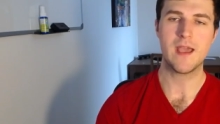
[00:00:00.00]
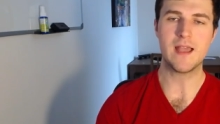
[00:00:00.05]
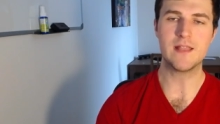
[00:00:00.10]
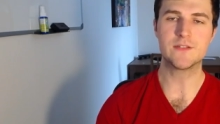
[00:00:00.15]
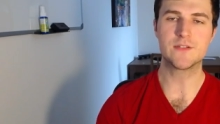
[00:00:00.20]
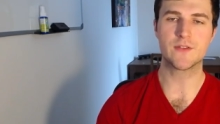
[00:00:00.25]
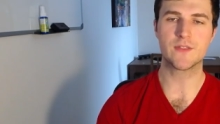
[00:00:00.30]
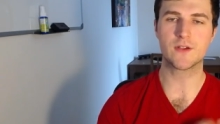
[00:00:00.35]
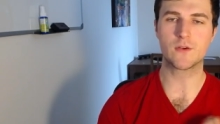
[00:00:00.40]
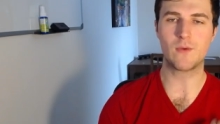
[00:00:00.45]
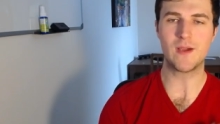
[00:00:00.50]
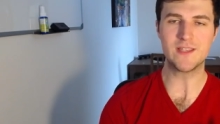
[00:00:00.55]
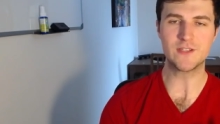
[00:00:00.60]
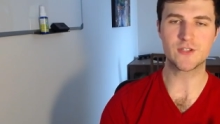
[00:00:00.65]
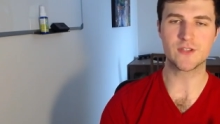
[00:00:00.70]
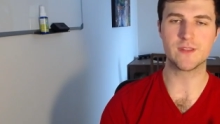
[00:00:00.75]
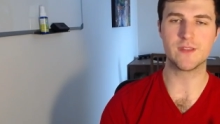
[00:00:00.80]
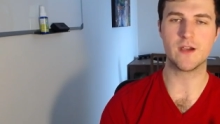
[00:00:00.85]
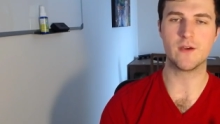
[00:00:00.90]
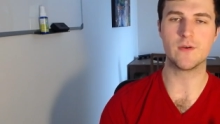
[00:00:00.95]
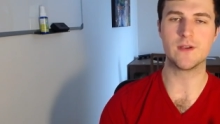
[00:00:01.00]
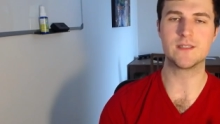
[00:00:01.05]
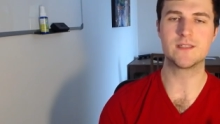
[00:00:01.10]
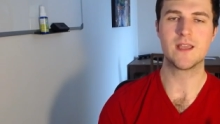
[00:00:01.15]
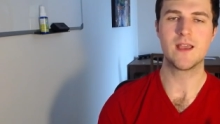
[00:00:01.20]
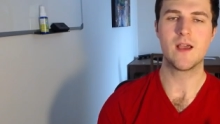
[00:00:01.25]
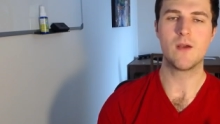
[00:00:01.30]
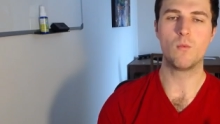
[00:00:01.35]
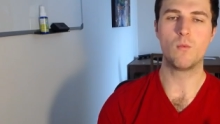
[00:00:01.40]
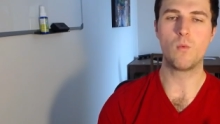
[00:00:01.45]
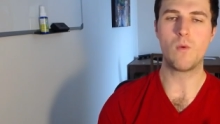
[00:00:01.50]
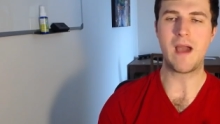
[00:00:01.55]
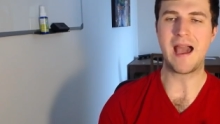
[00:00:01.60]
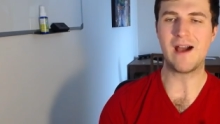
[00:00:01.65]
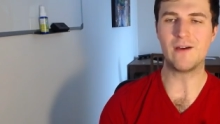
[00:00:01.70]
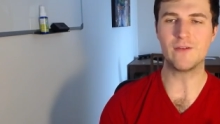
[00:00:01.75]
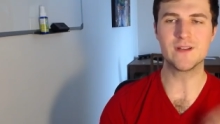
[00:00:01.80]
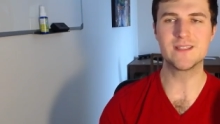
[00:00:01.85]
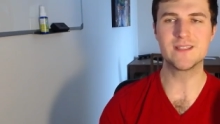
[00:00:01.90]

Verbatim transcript: And so the question though is, how